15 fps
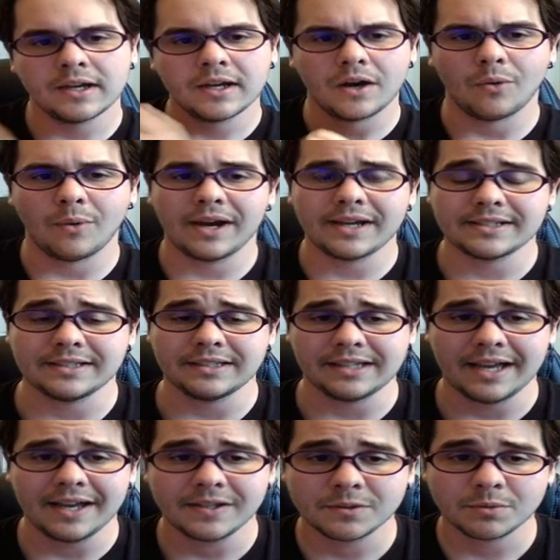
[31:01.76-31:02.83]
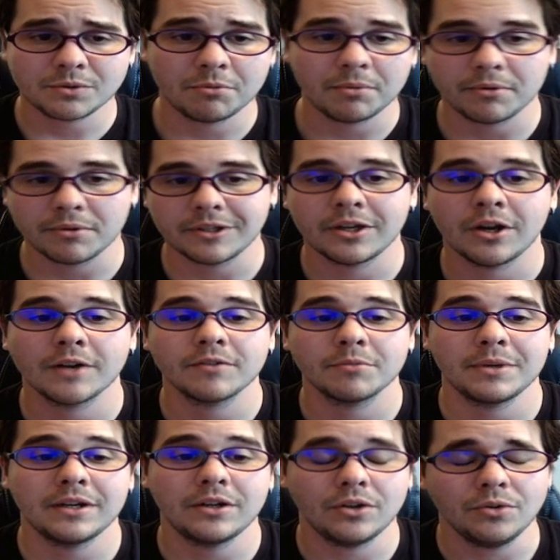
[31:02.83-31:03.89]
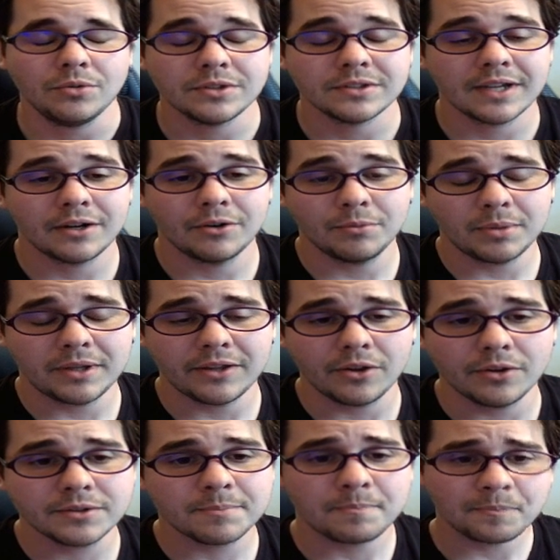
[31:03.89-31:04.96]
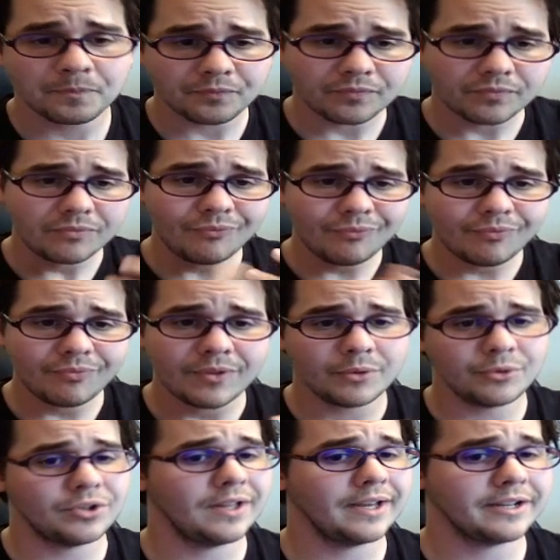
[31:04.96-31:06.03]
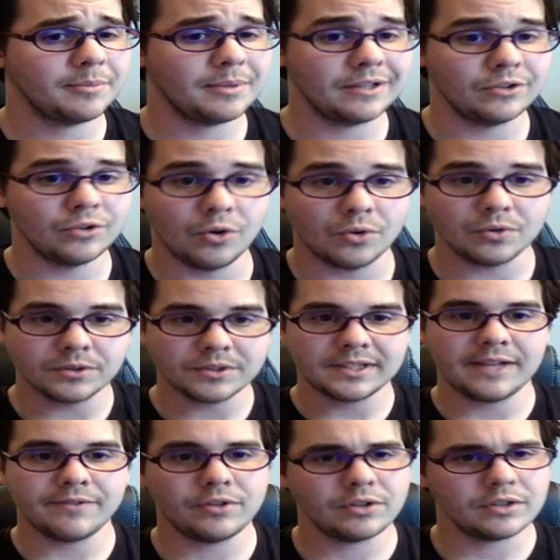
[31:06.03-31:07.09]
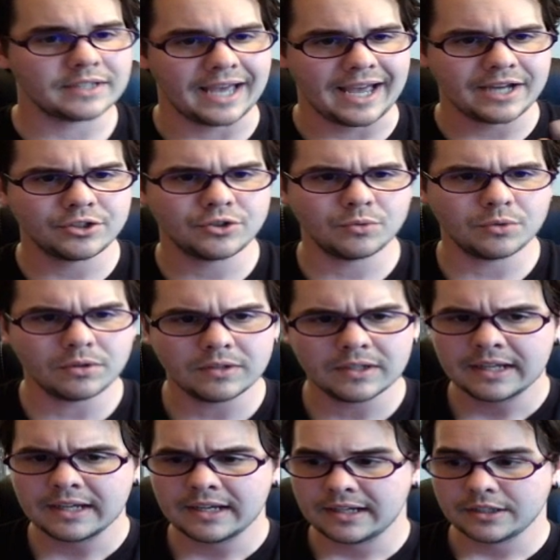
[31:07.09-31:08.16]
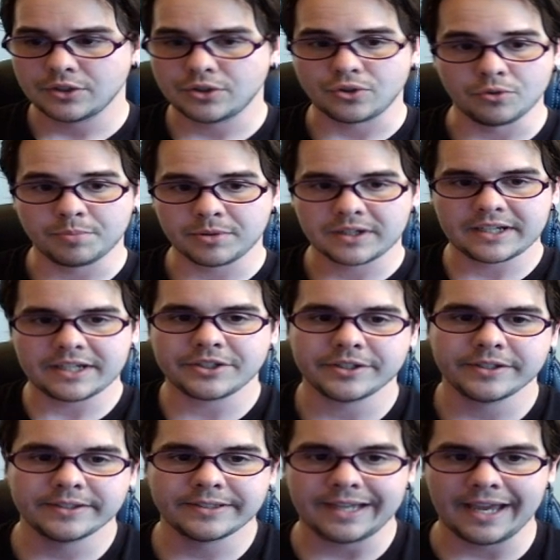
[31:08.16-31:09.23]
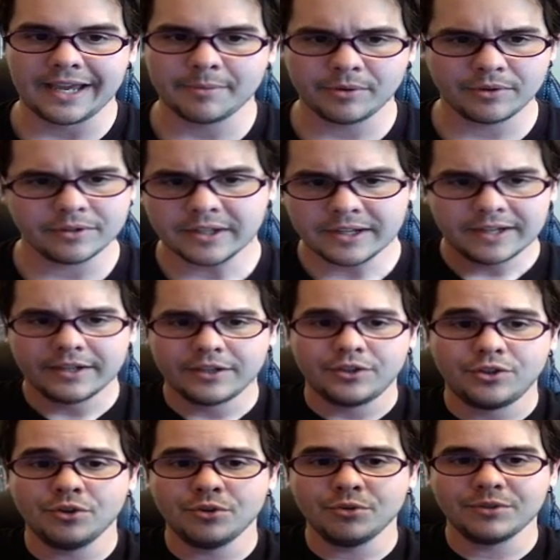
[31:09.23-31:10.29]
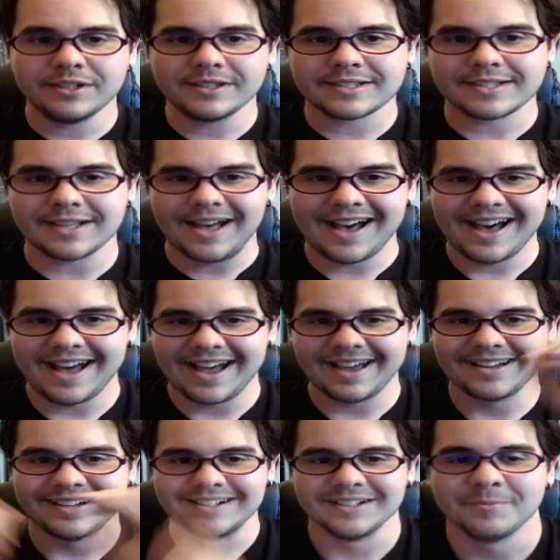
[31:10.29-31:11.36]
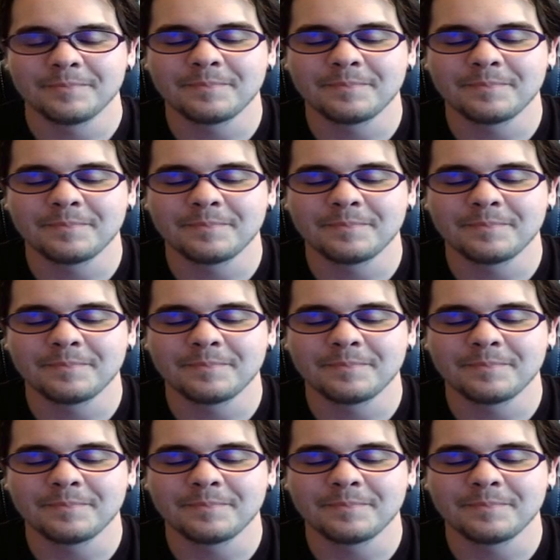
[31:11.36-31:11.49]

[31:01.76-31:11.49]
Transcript: or a YCS, which would be really hard for me to do since I don't play those? Would you like it to be locals level, casual, super kitchen table? You decide!